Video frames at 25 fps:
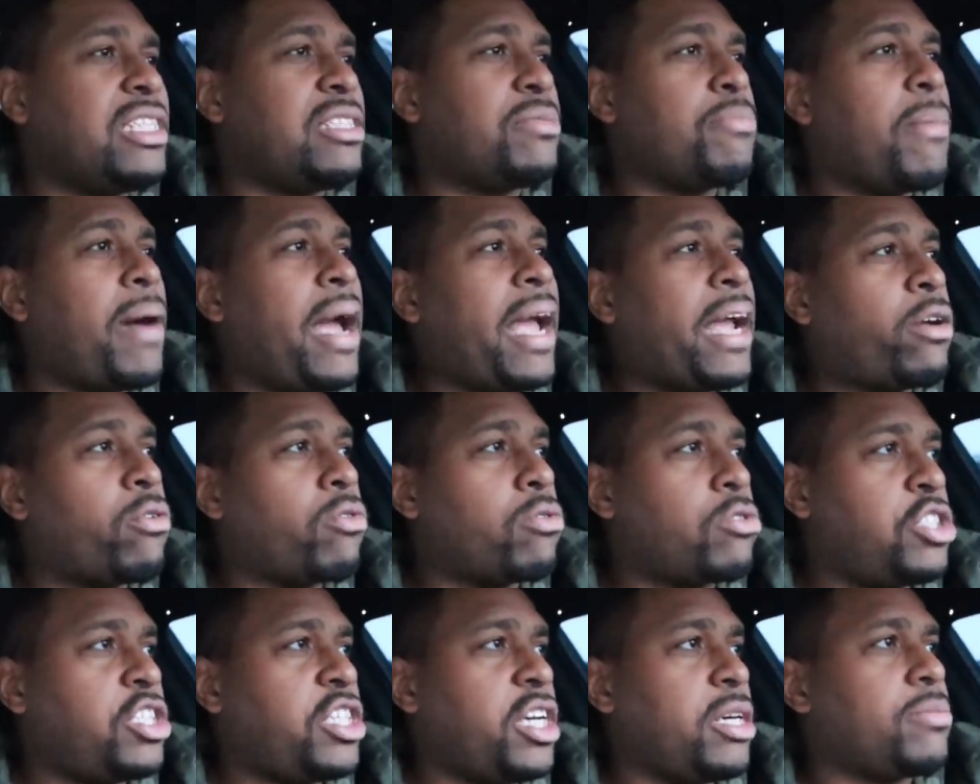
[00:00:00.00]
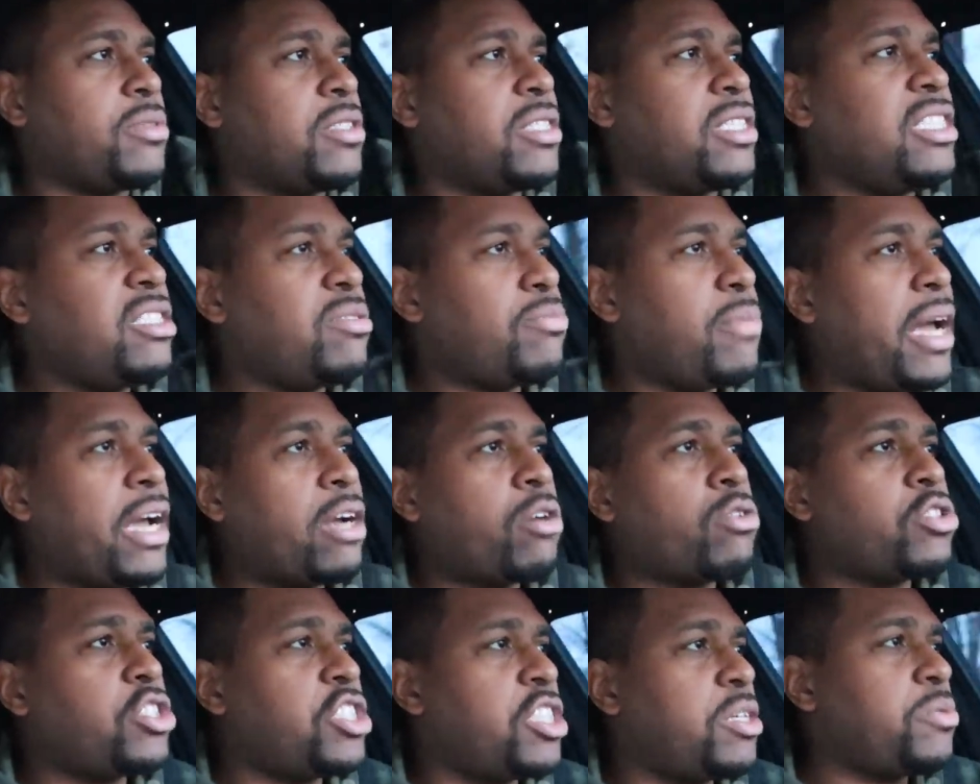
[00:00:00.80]
these microchips. These
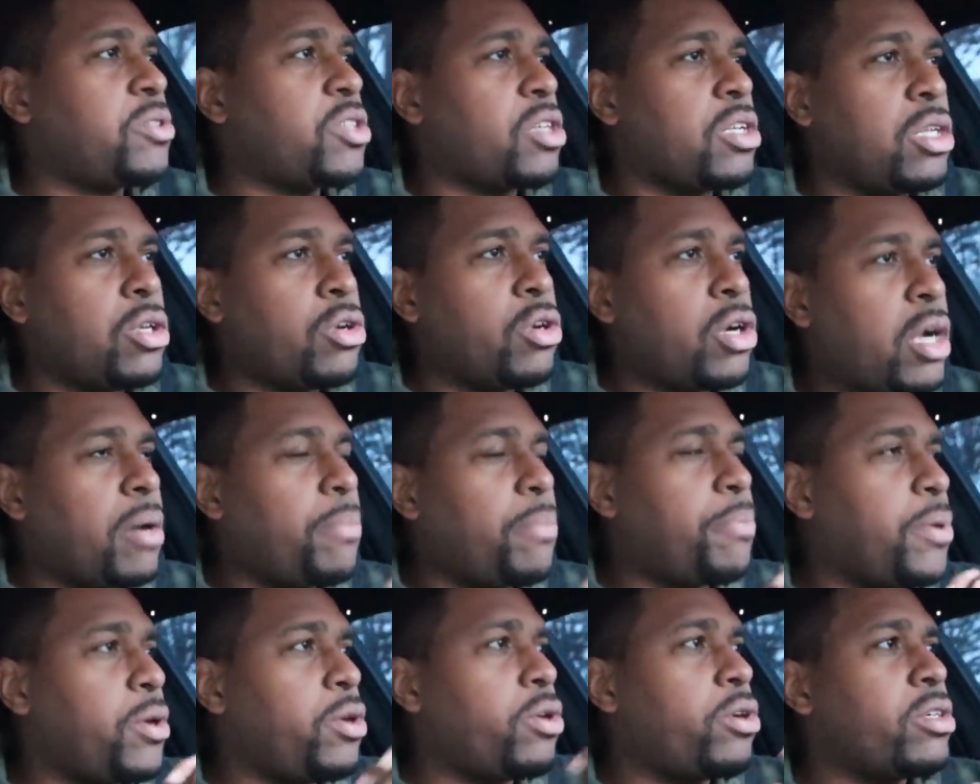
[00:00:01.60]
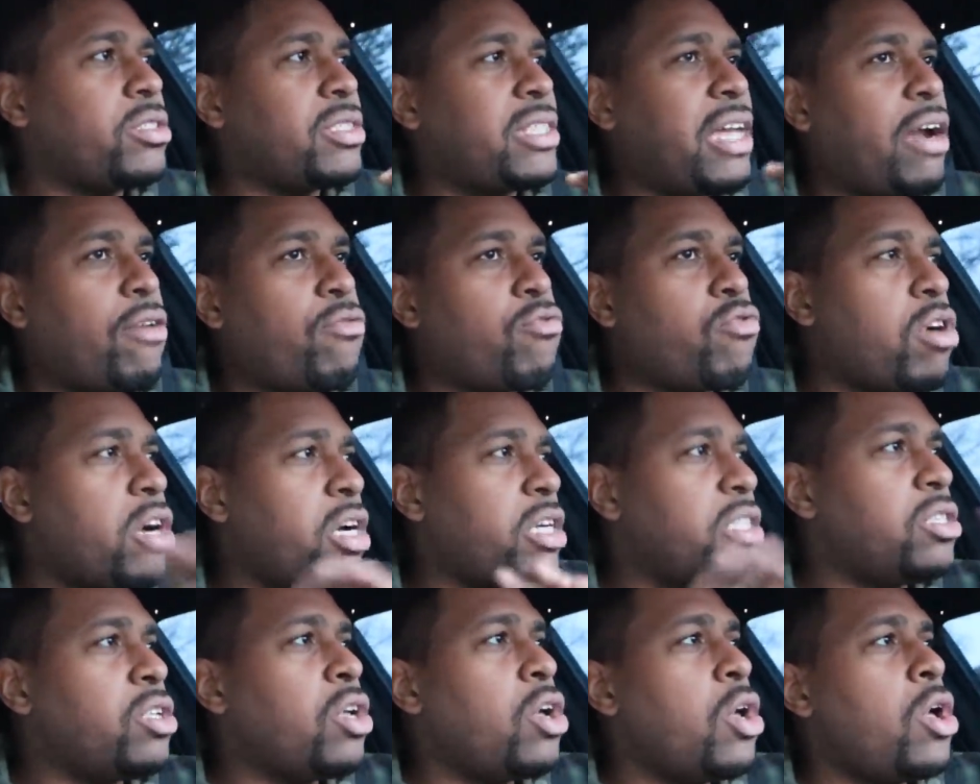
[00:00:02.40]
microchips are little computers that
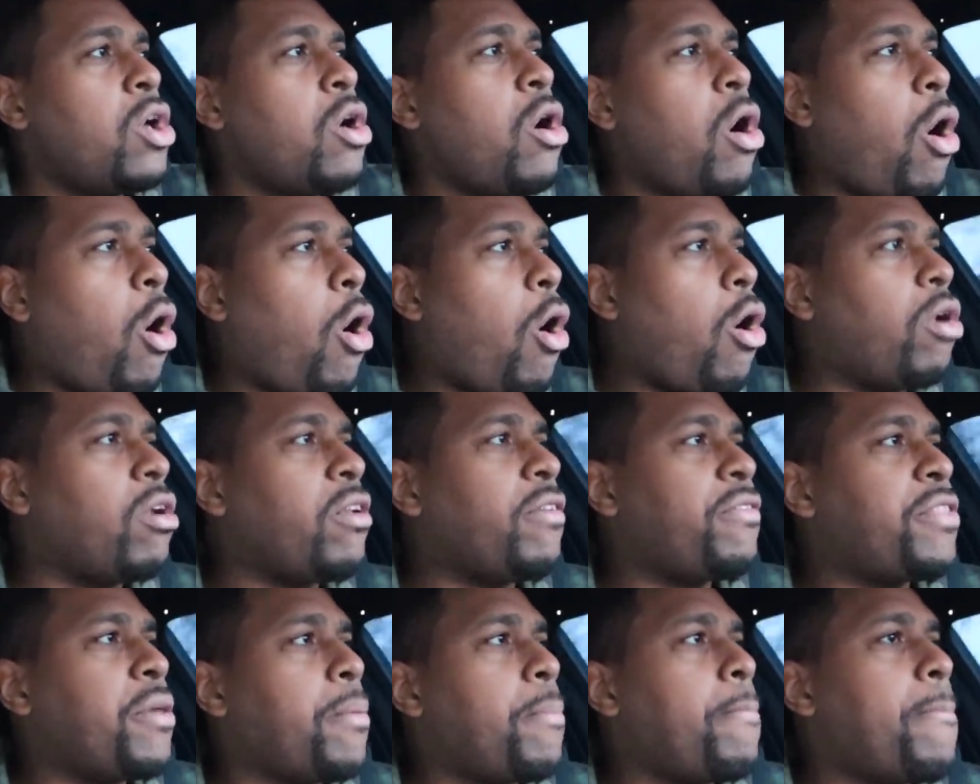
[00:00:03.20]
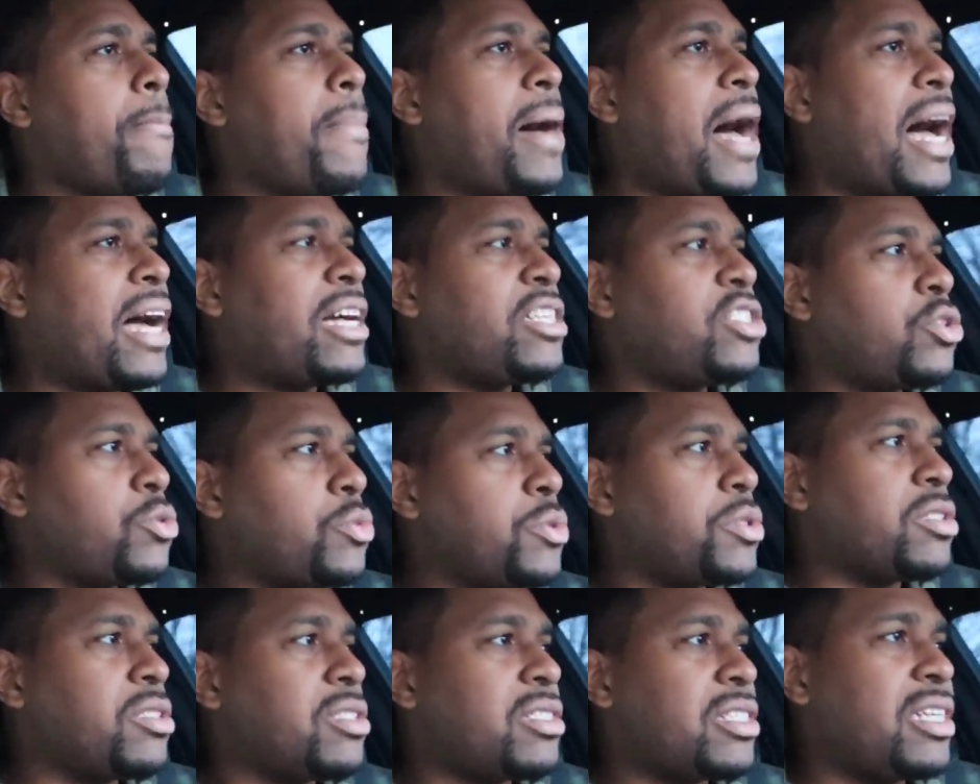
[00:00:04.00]
run all of the
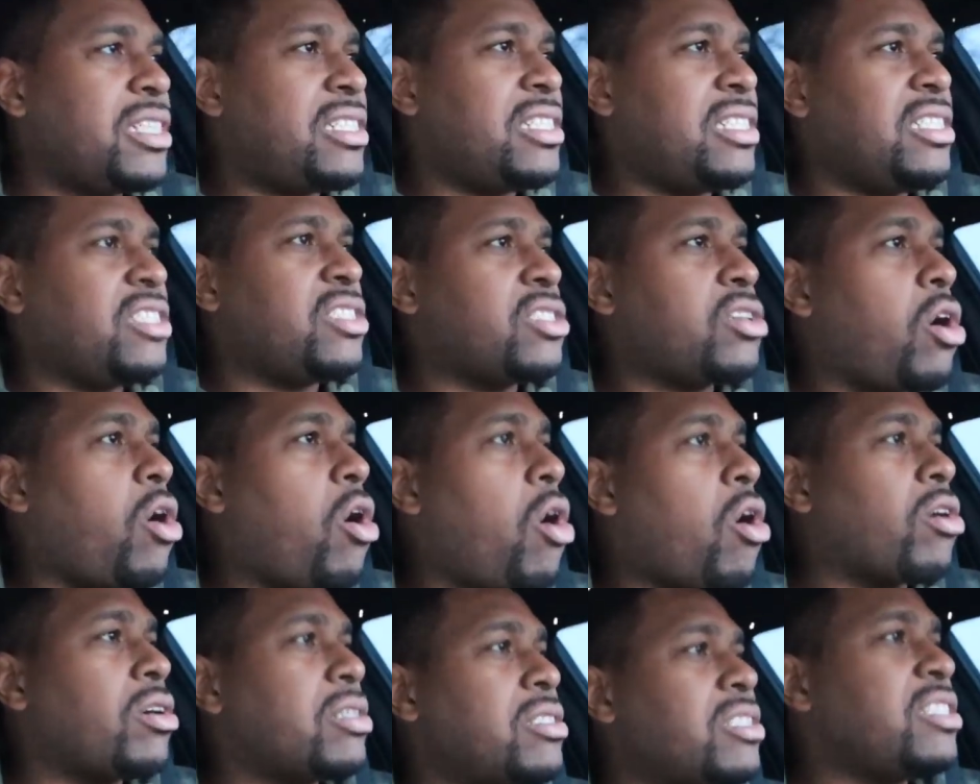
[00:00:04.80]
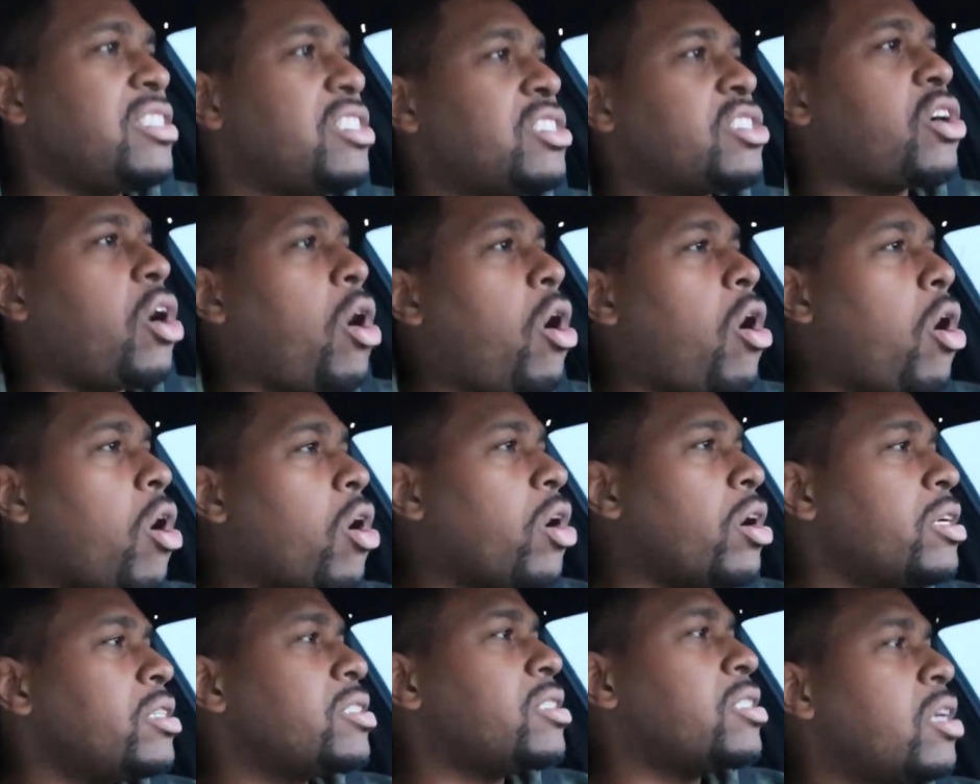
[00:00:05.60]
modules in these cars. These
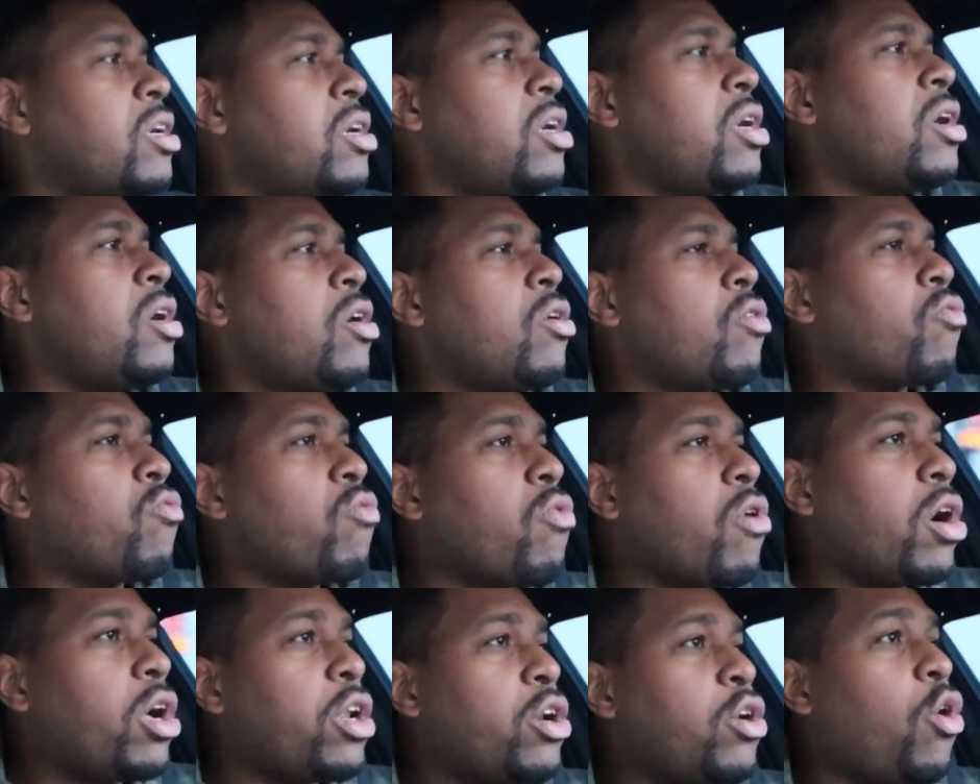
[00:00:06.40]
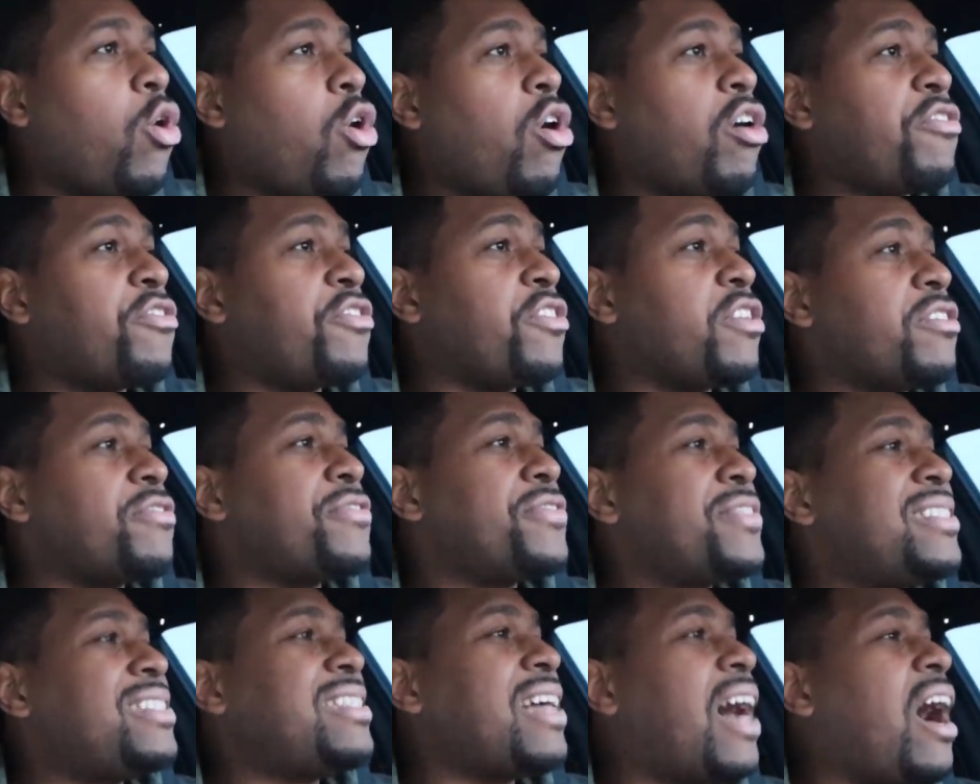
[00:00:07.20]
cars run off of
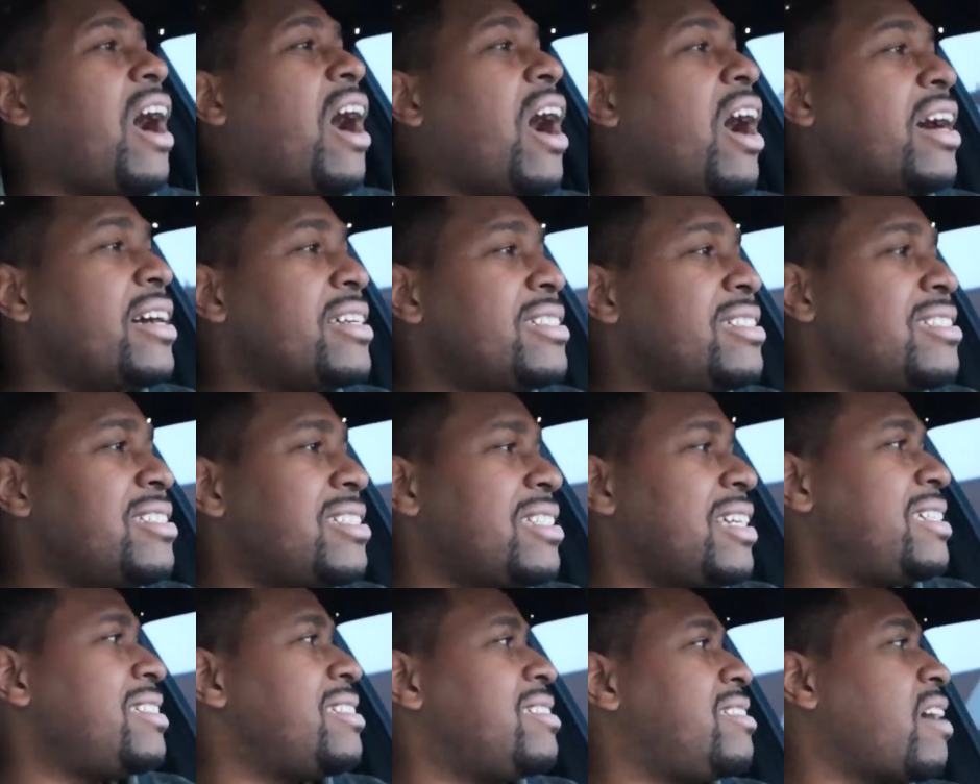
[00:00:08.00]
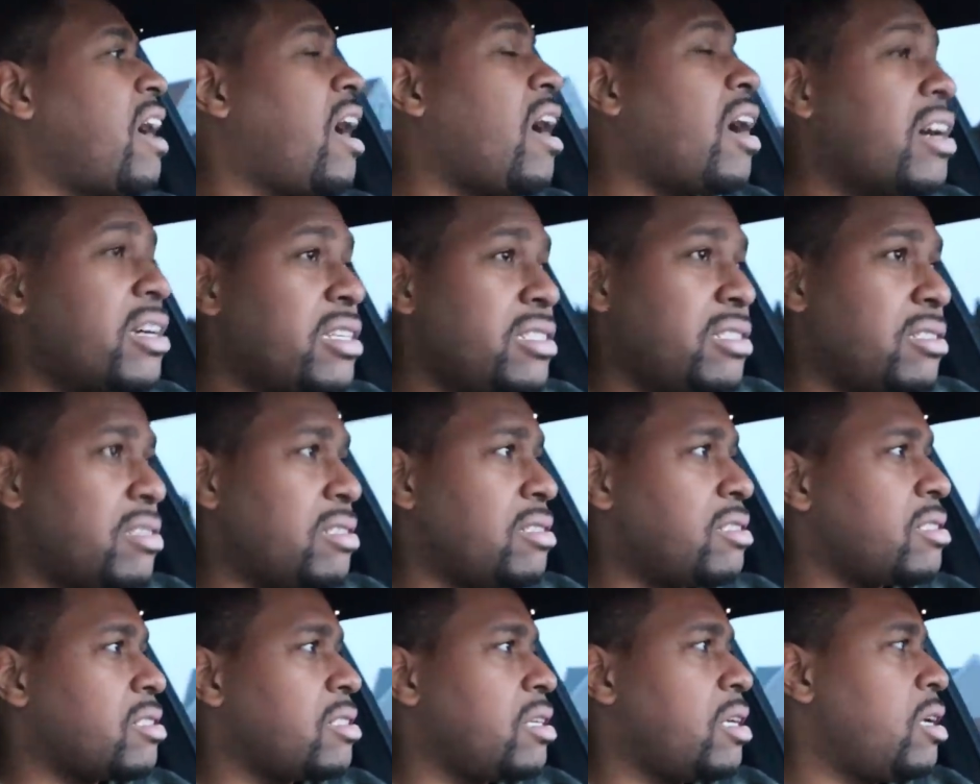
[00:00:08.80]
tons and
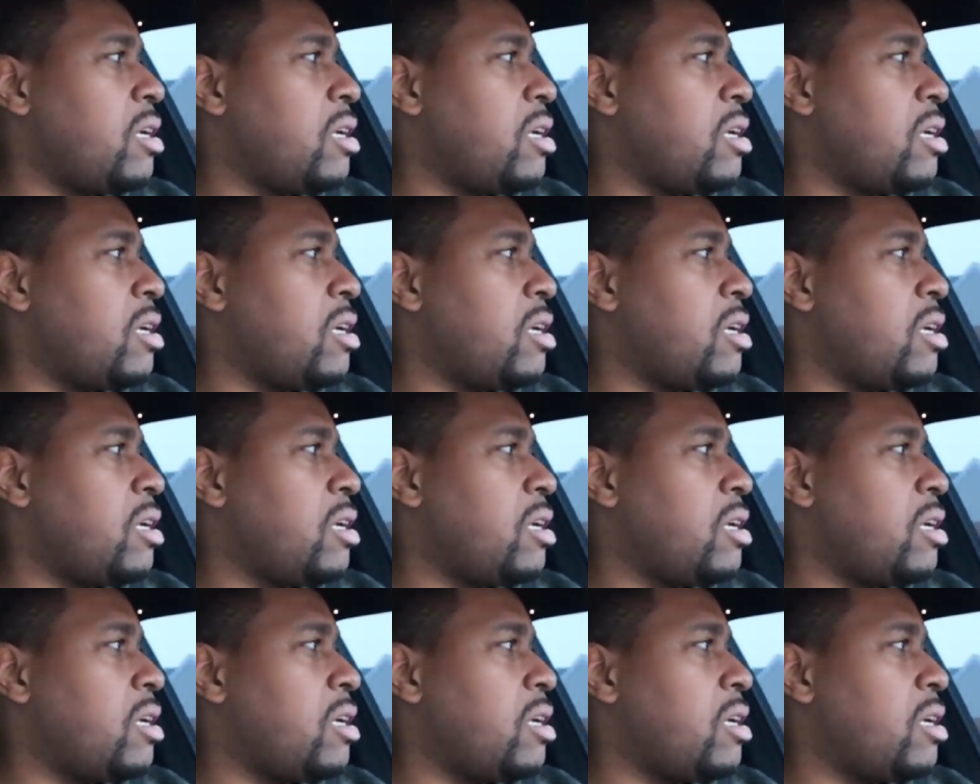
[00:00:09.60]
tons